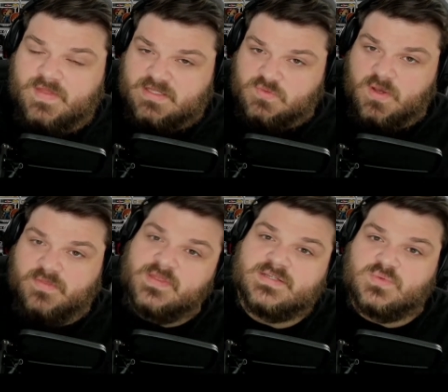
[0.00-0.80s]
That's why
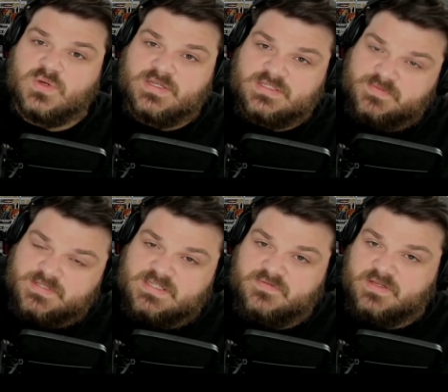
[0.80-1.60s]
this one
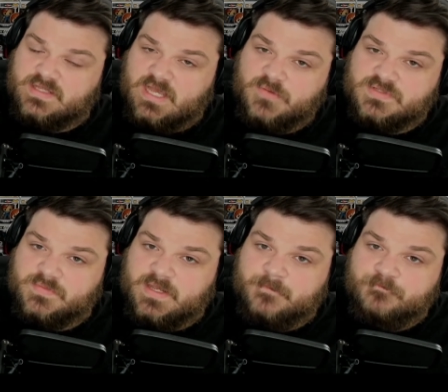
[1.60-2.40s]
specifically helps
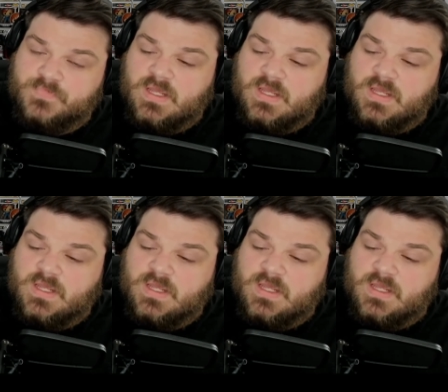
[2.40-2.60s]
me.